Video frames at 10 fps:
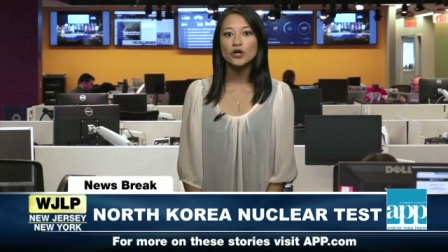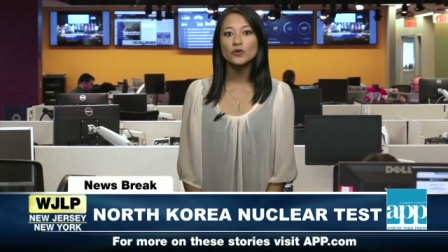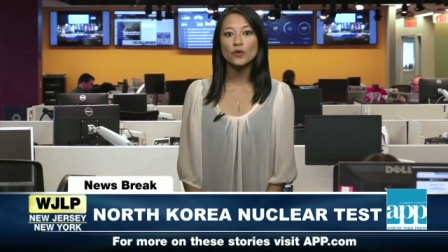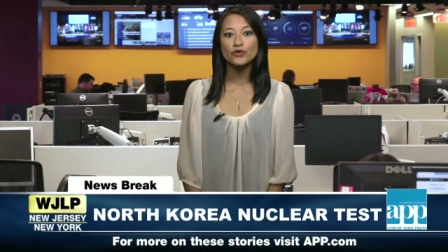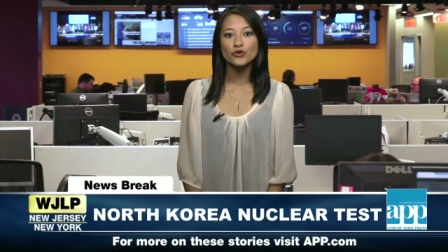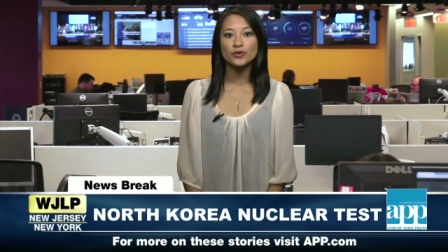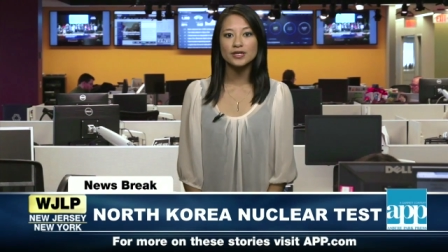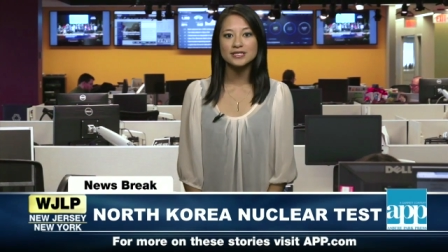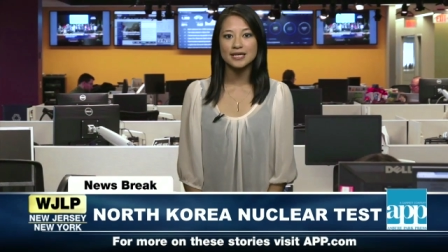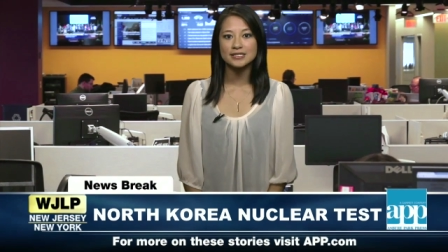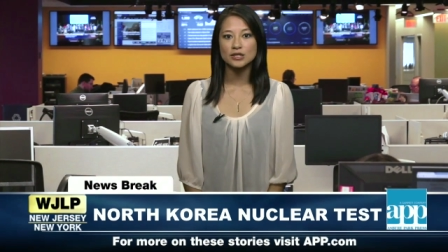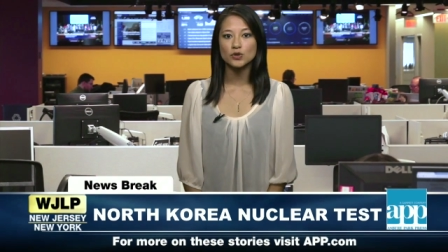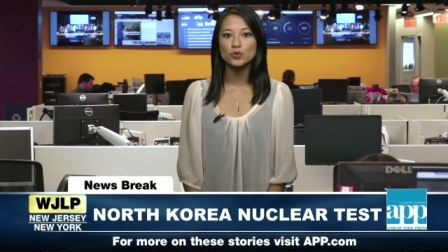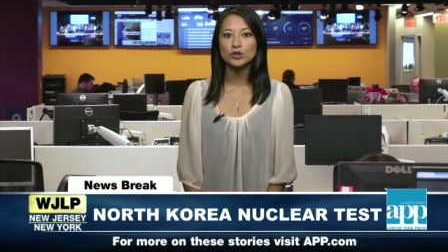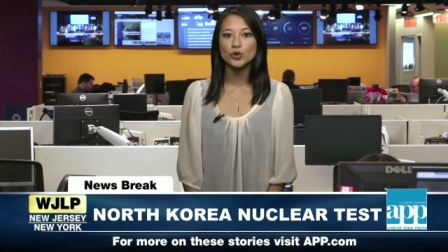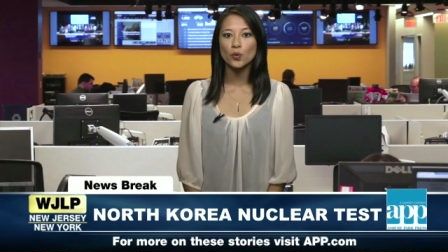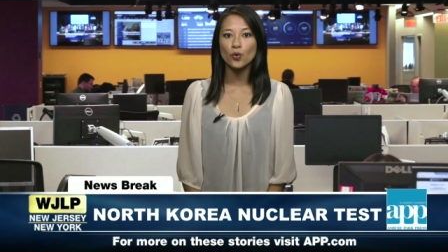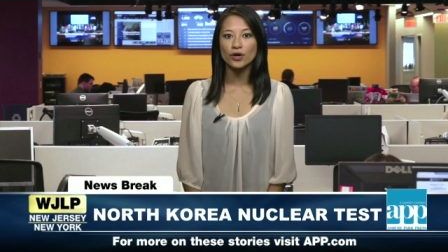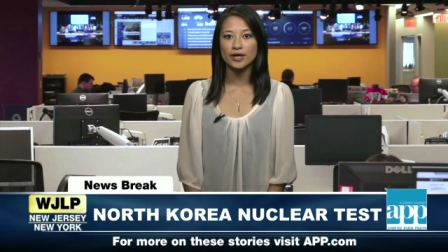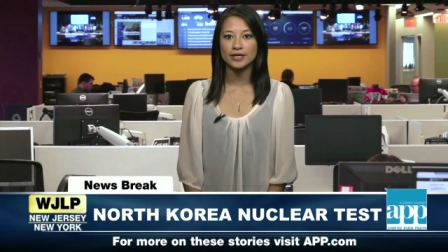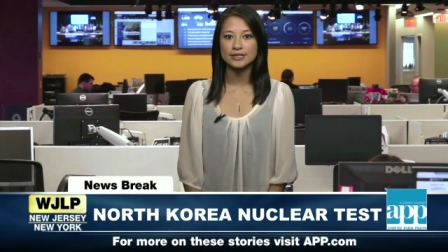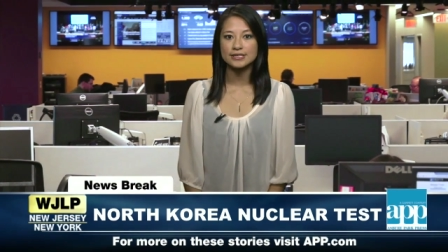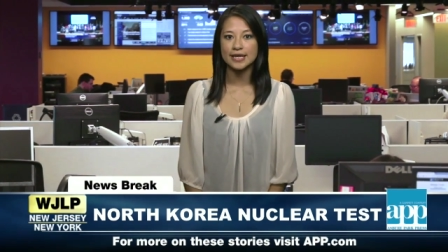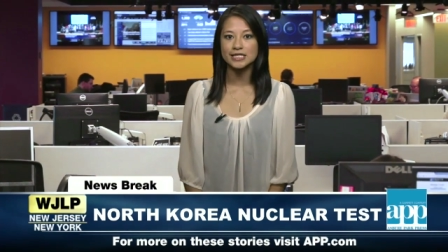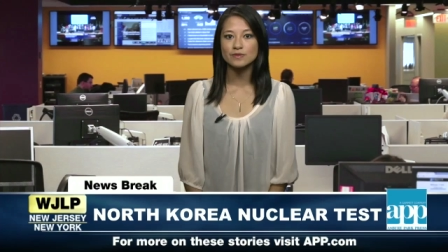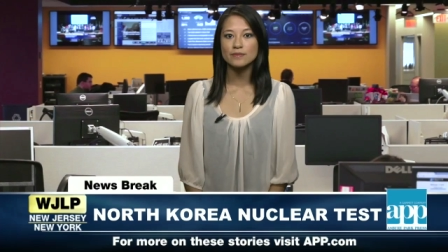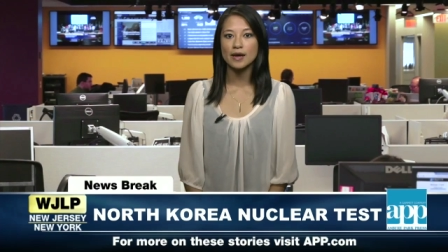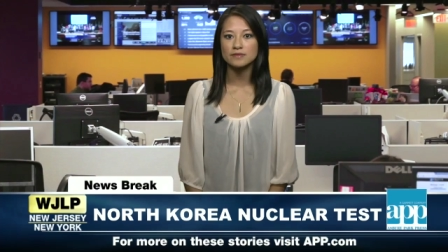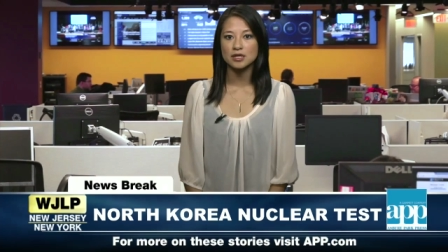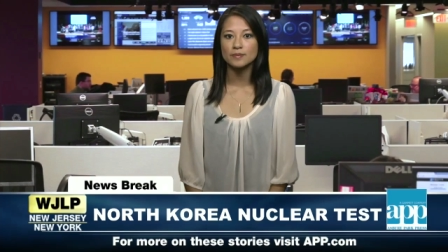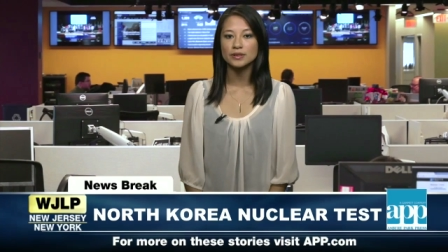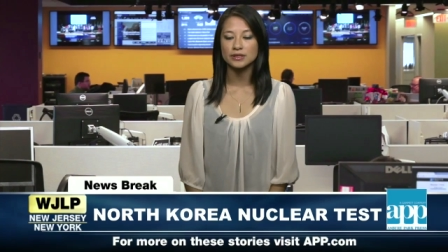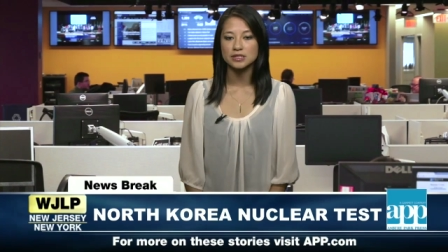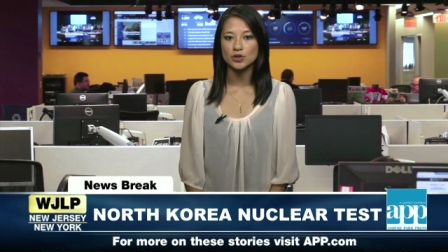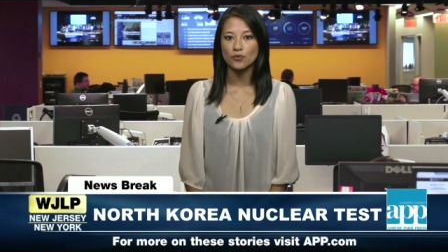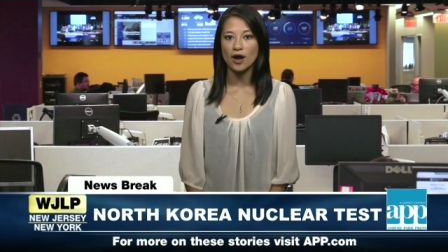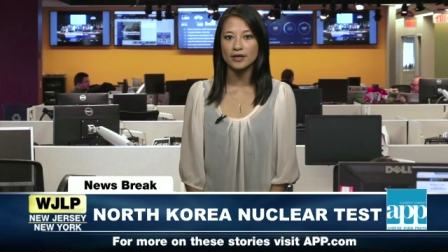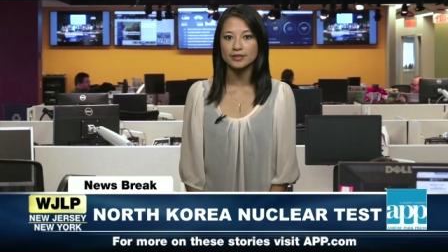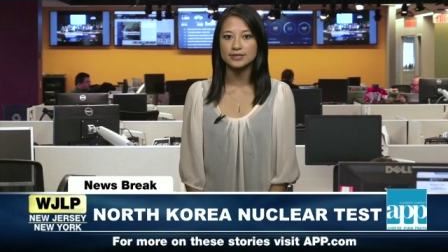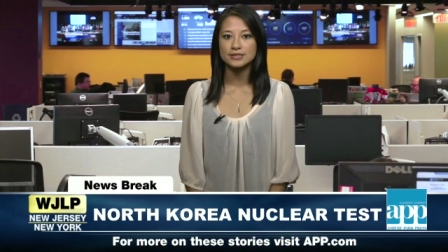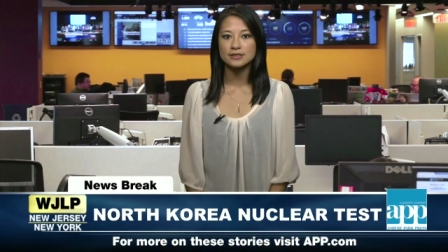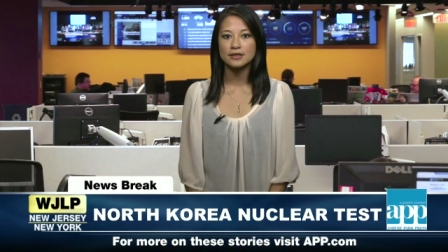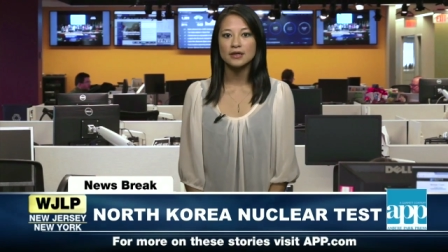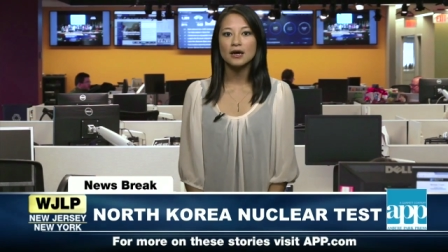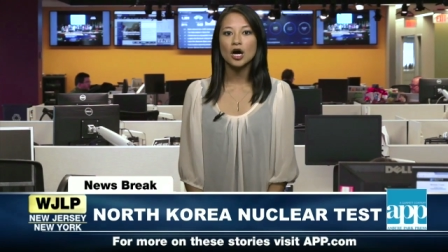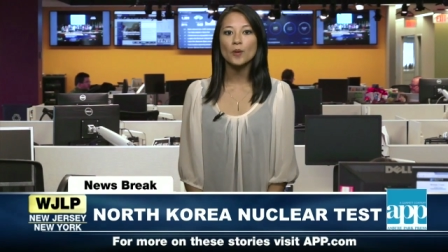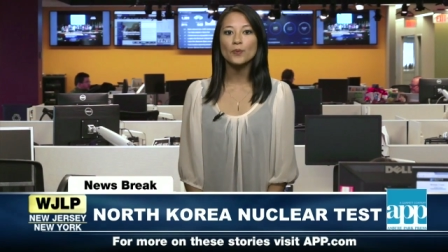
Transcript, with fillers: North Korea tested a nuclear warhead designed to be mounted on ballistic rockets. A